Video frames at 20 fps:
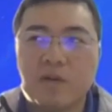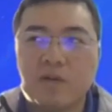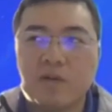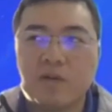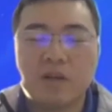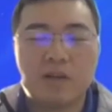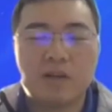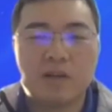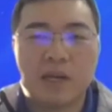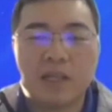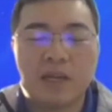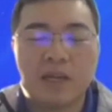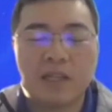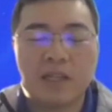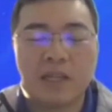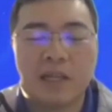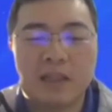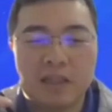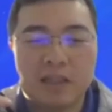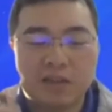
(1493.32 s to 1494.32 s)

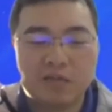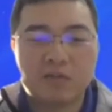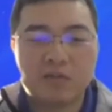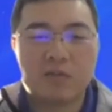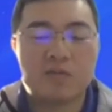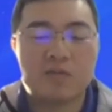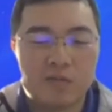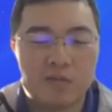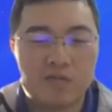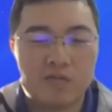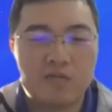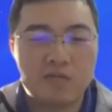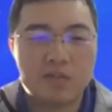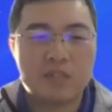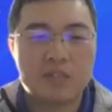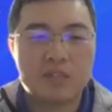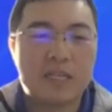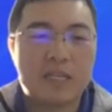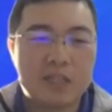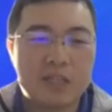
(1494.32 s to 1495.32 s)
that
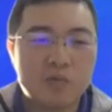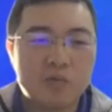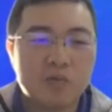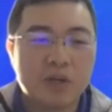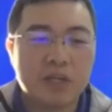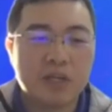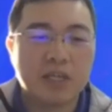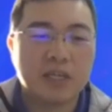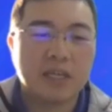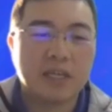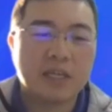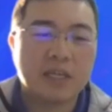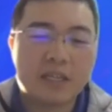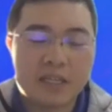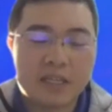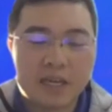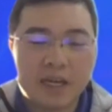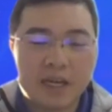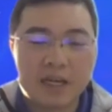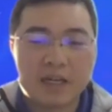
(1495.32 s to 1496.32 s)
functionality we
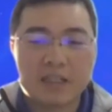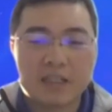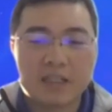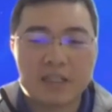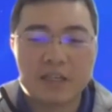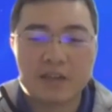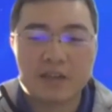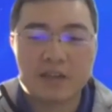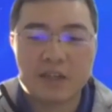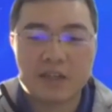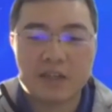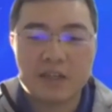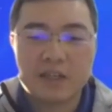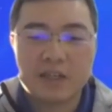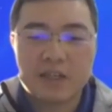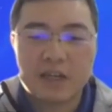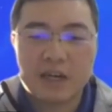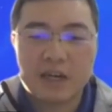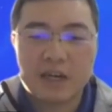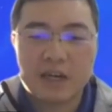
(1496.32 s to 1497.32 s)
done the
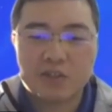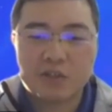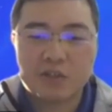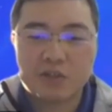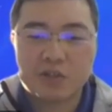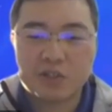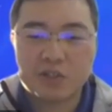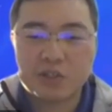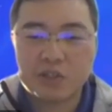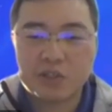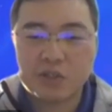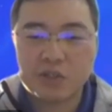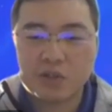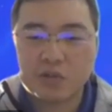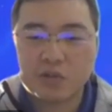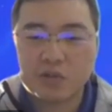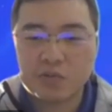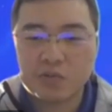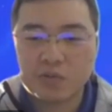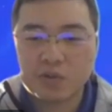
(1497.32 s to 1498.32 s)

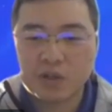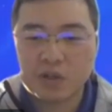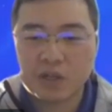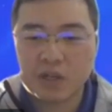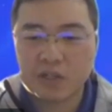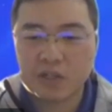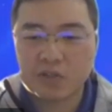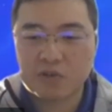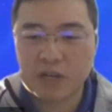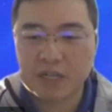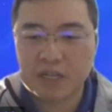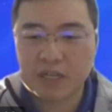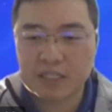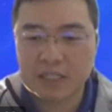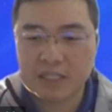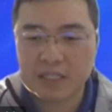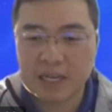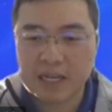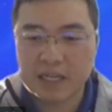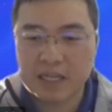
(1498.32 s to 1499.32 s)
traditional tracker
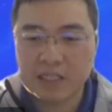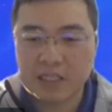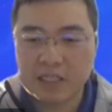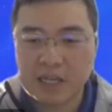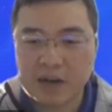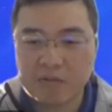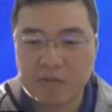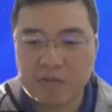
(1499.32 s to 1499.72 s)
design is